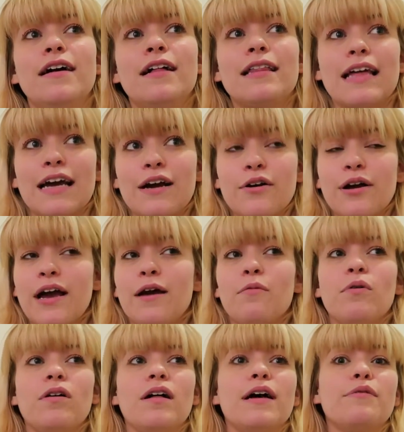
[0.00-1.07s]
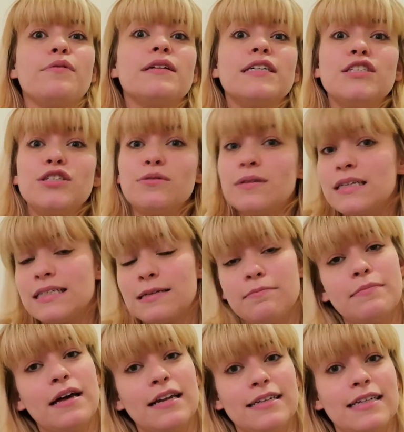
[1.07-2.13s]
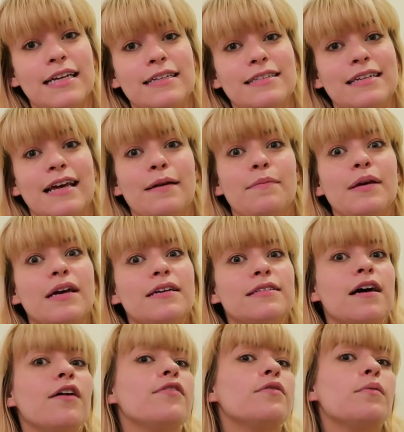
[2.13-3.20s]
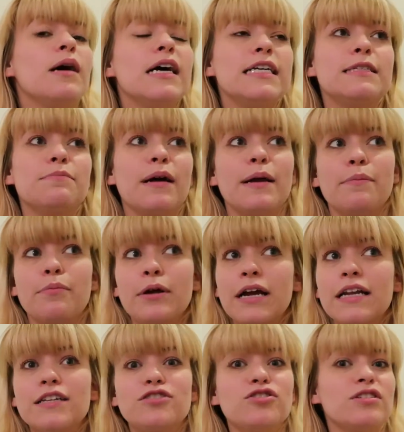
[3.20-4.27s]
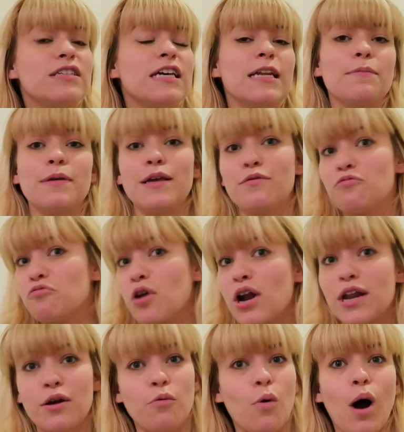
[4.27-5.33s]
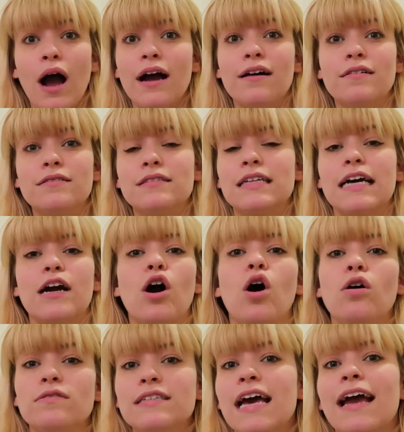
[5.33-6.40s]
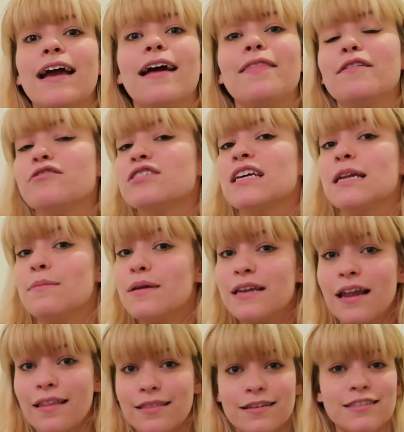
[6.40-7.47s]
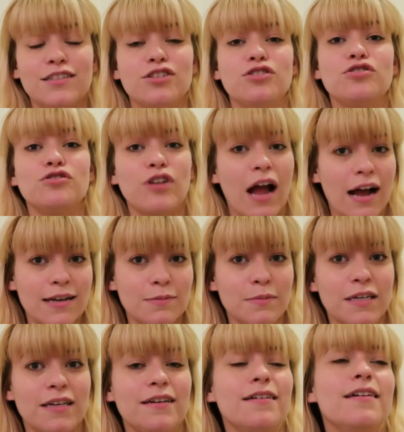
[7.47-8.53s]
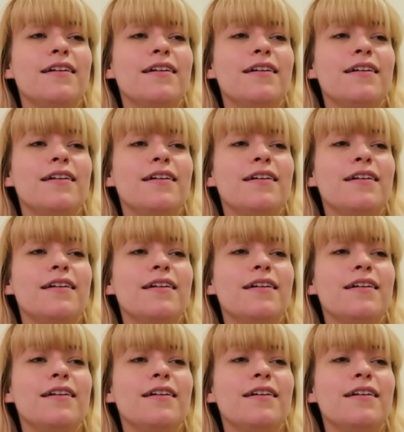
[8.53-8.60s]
like, okay, well, I really do need to meditate today, because otherwise my brain is just going to be running wild like all day, and there's going to be nothing to distract me.